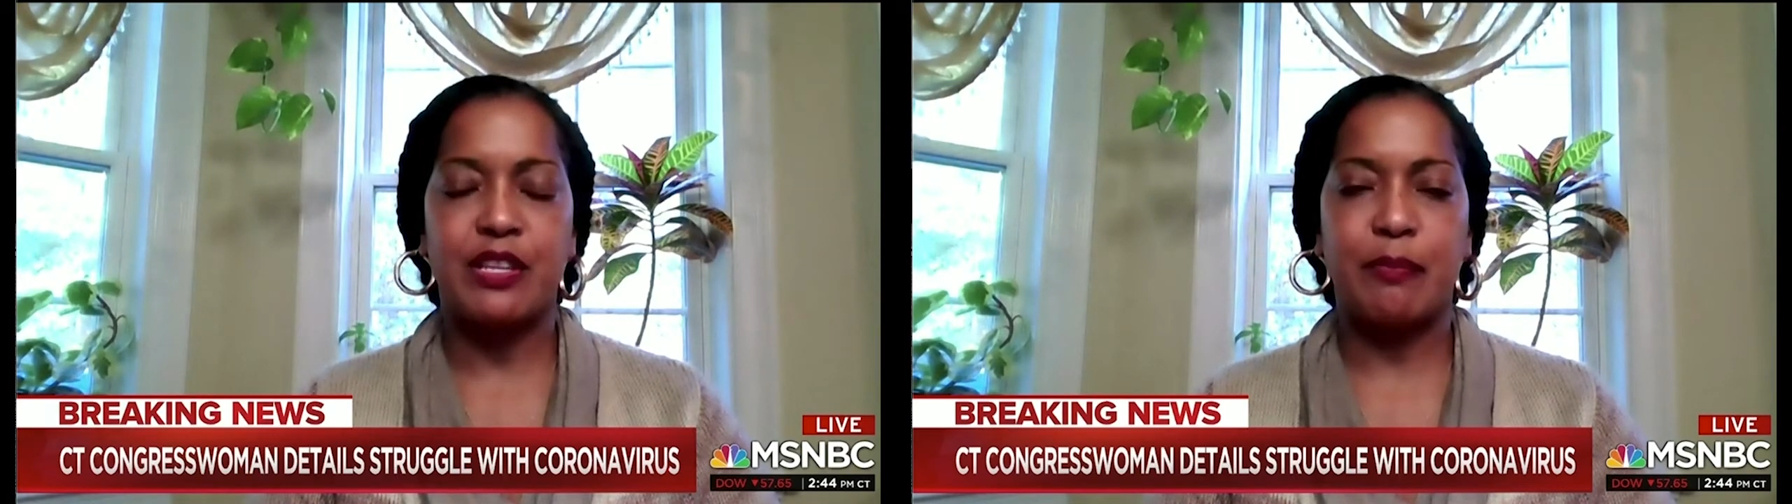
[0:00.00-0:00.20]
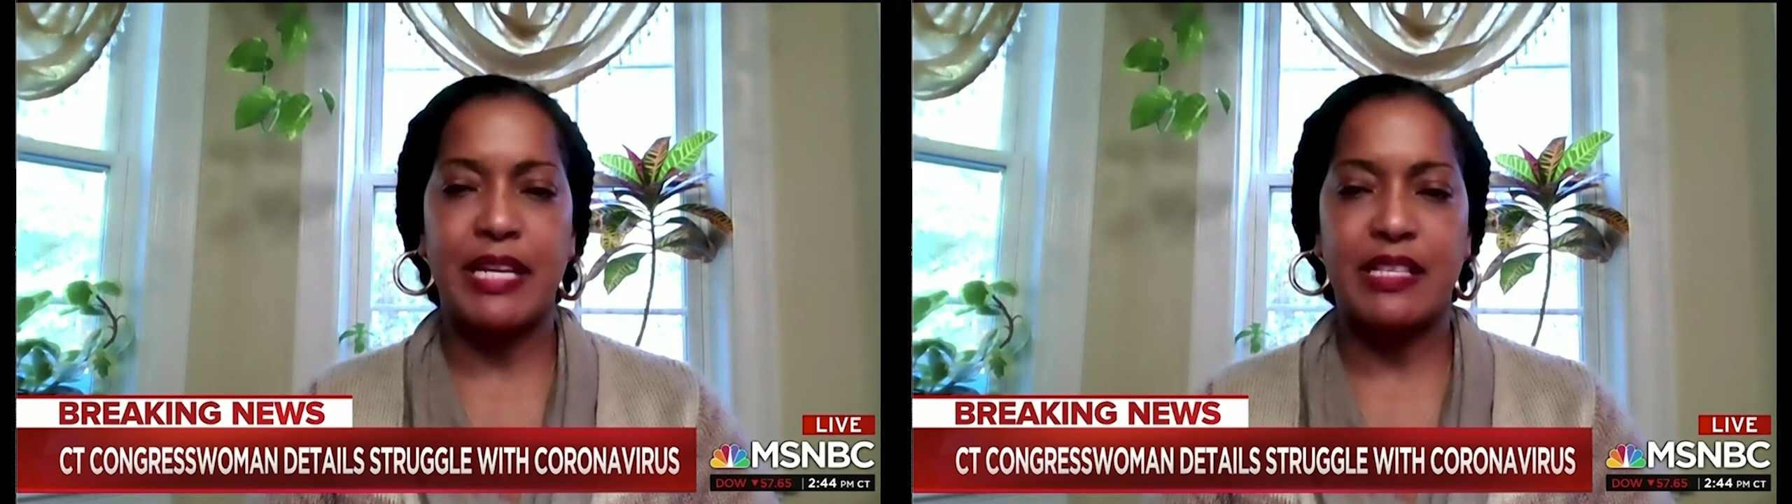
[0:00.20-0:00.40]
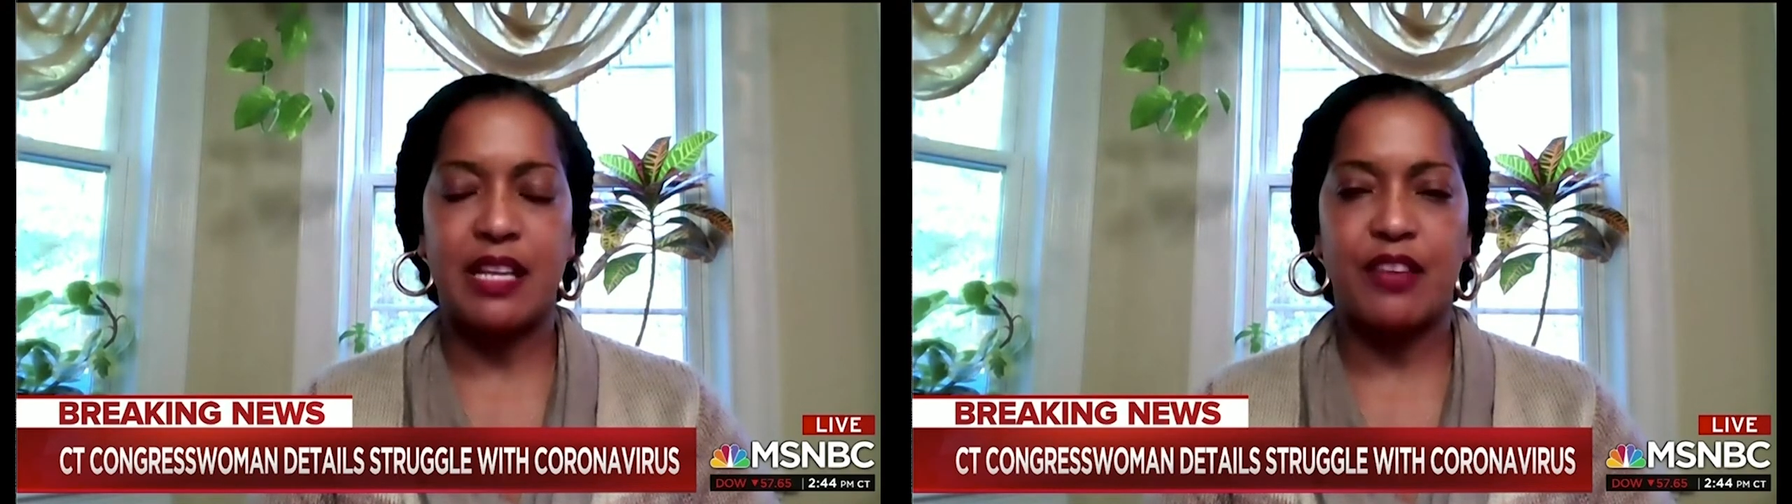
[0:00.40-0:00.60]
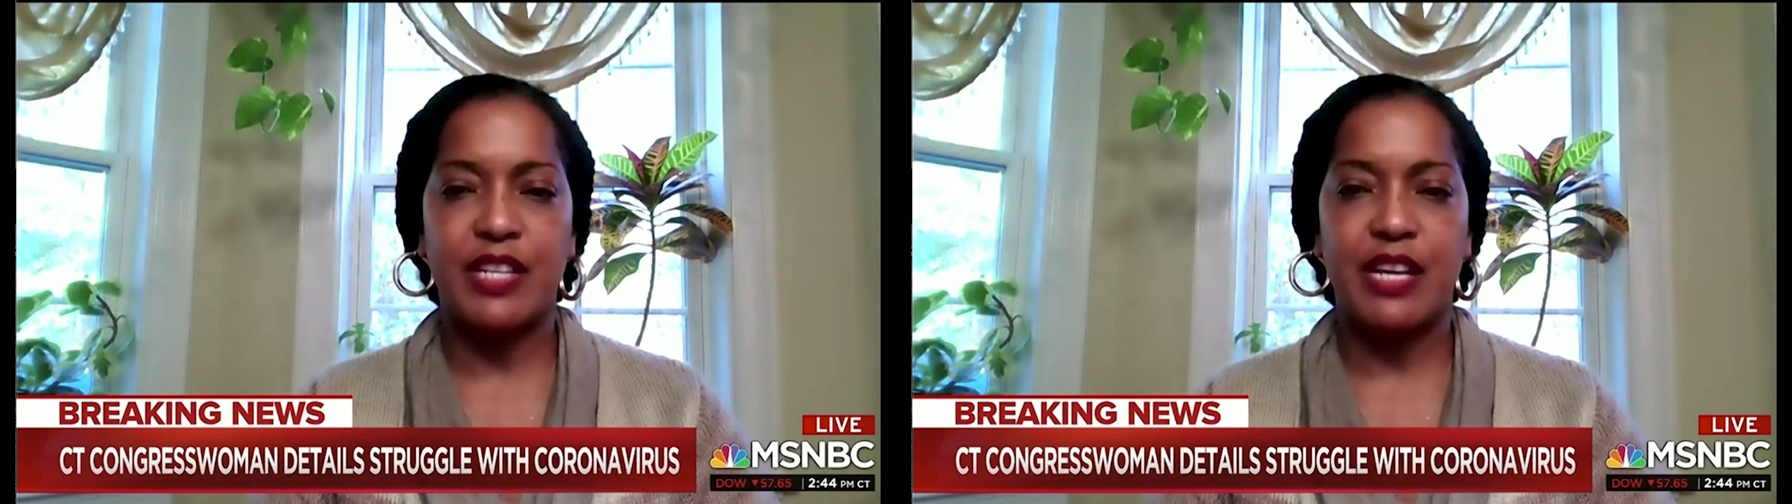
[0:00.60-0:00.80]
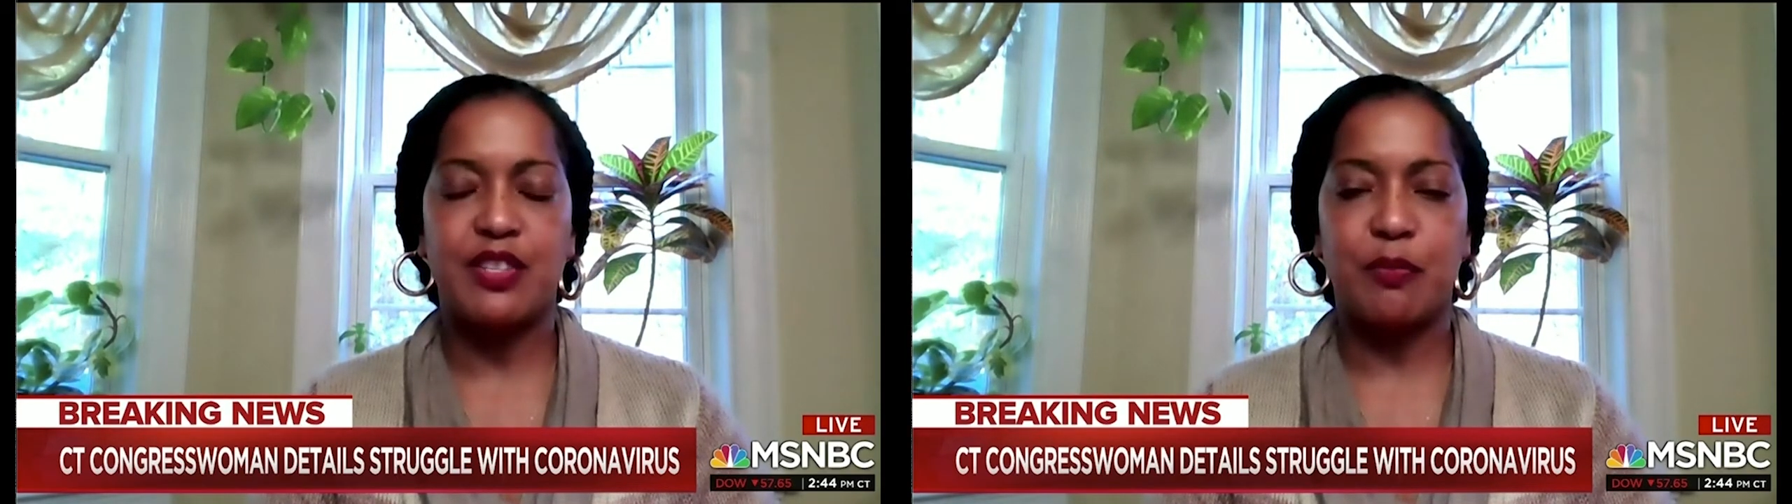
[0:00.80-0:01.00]
and myself
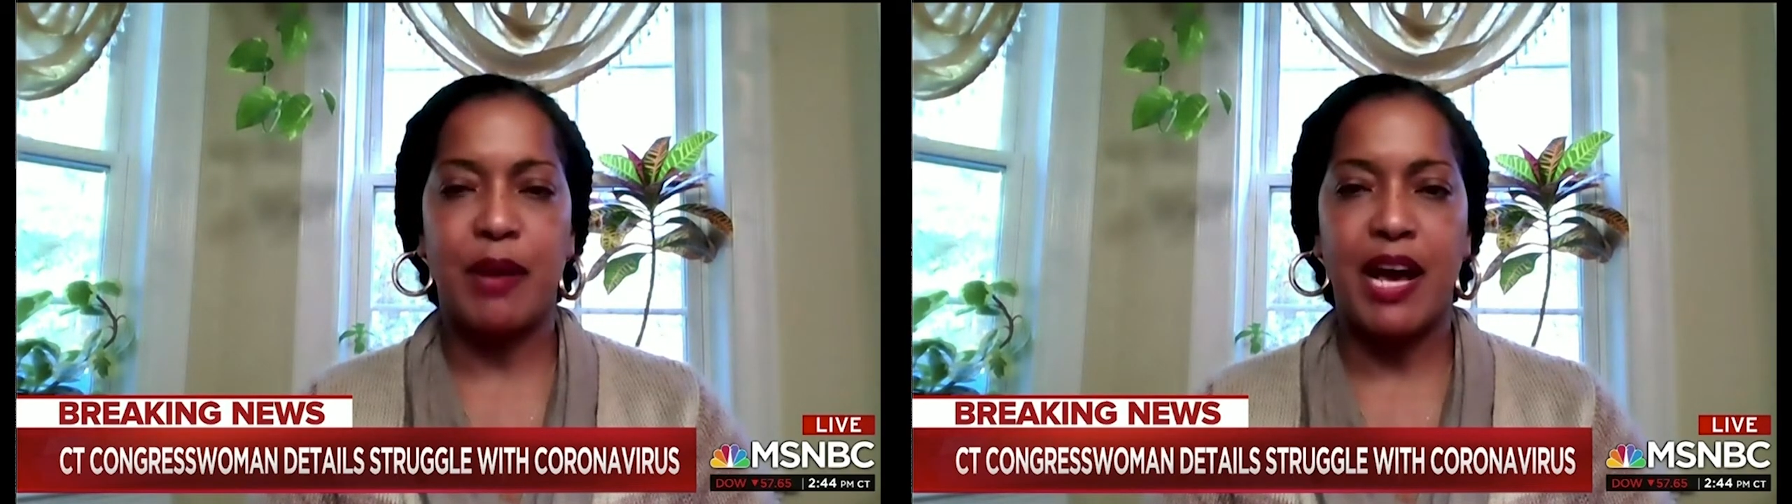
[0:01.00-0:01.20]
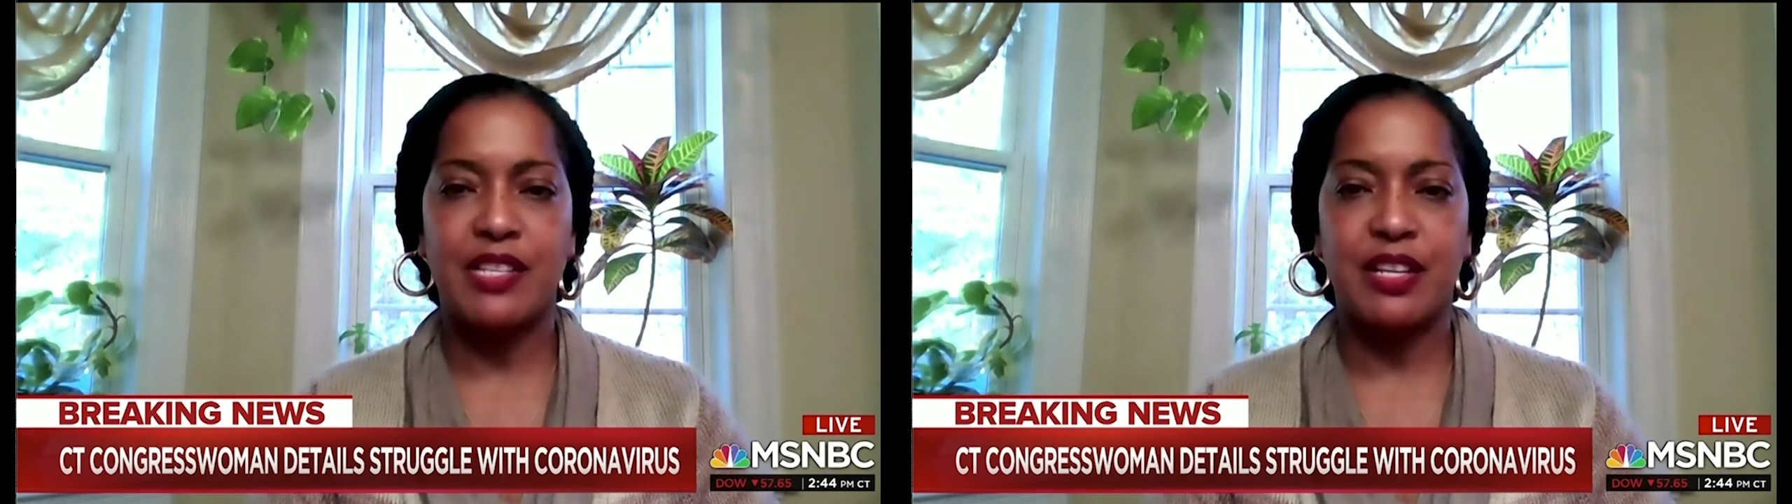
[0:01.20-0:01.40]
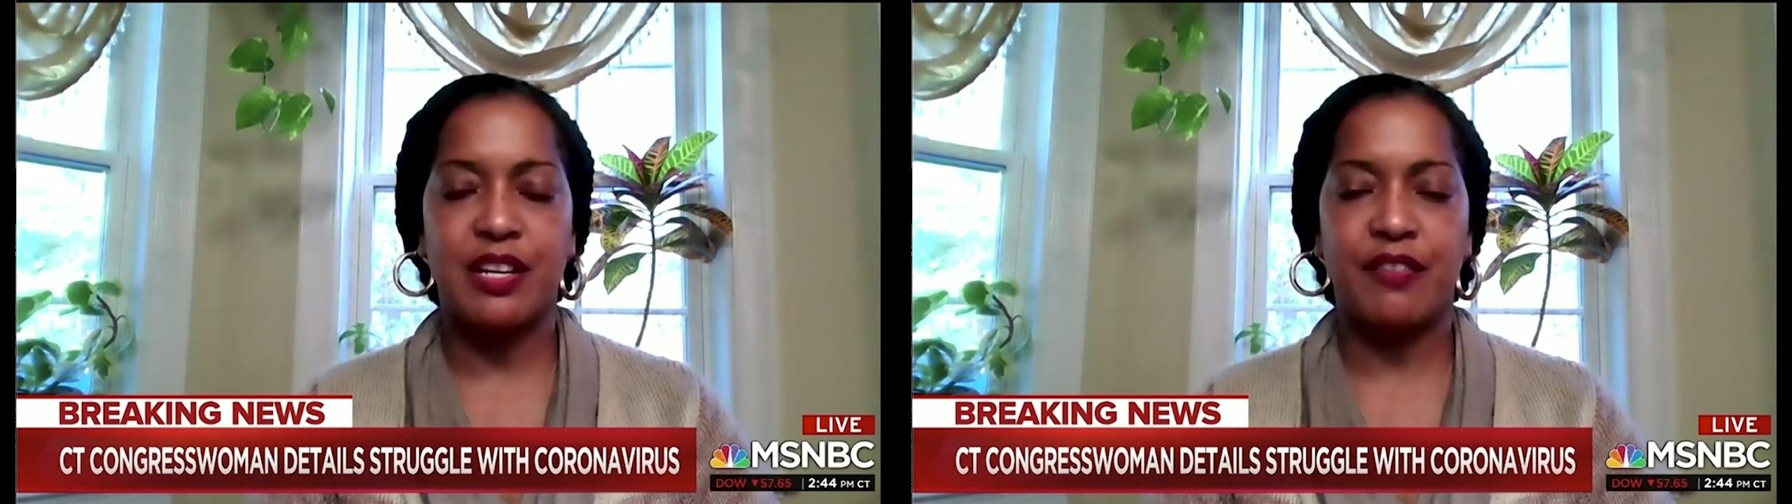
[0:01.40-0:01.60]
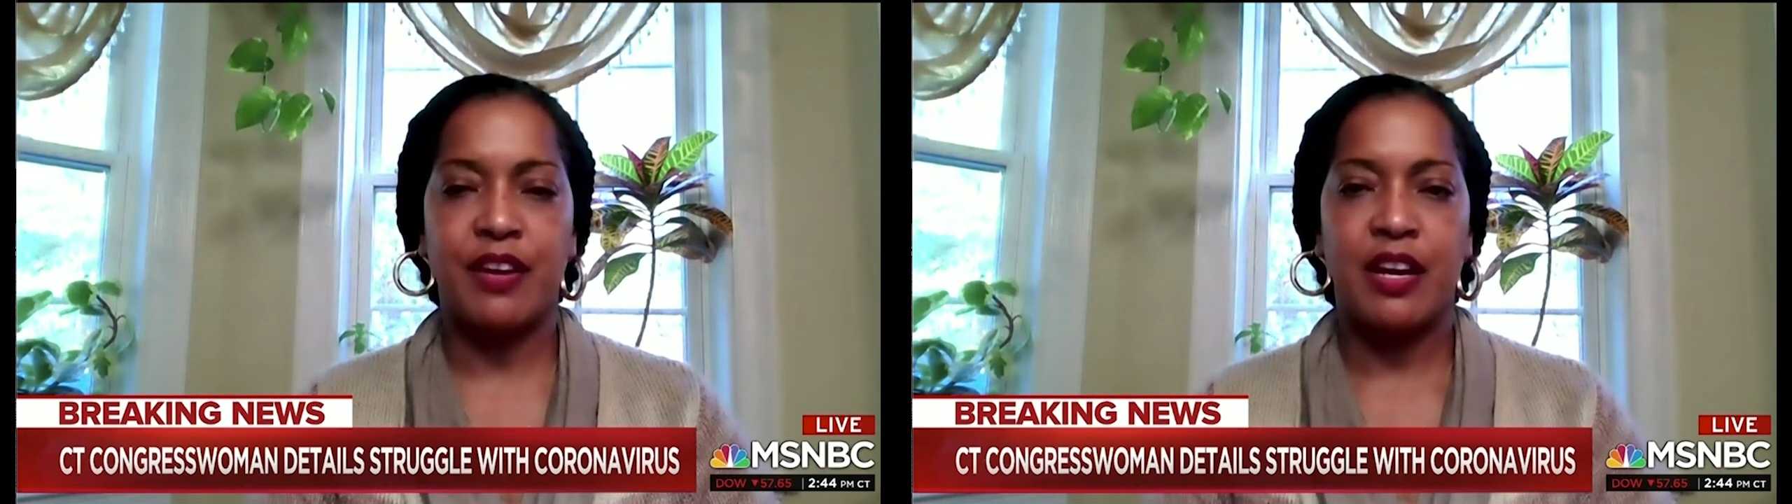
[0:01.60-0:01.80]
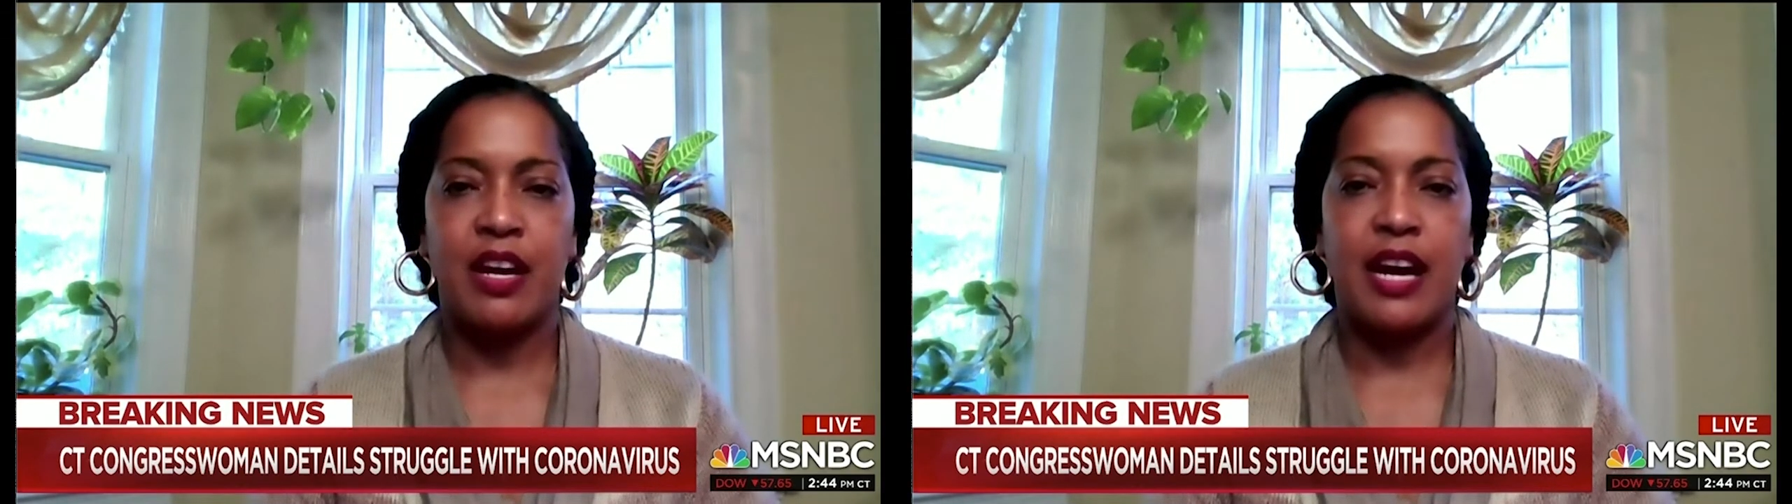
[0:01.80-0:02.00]
tested positive,